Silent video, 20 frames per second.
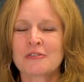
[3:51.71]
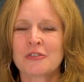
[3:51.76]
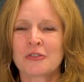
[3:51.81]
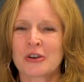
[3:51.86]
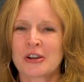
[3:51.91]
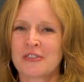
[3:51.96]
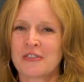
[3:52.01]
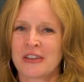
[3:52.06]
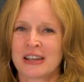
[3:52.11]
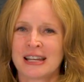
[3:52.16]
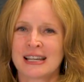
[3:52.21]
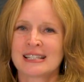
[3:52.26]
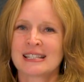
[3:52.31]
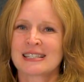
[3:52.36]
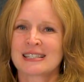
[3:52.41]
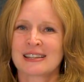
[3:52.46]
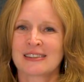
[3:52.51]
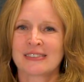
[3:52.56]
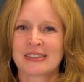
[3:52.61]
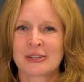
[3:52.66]
for
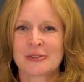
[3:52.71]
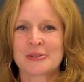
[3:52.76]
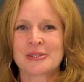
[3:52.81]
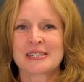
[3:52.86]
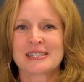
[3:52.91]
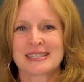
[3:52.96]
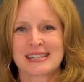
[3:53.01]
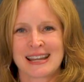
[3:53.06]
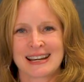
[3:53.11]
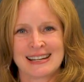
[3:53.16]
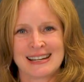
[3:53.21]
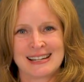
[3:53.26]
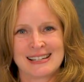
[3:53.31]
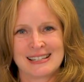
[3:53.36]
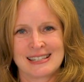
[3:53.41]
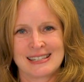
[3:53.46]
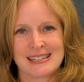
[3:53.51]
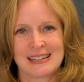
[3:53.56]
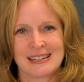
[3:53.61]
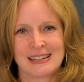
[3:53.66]
Advanced Legal
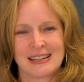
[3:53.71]
Studies.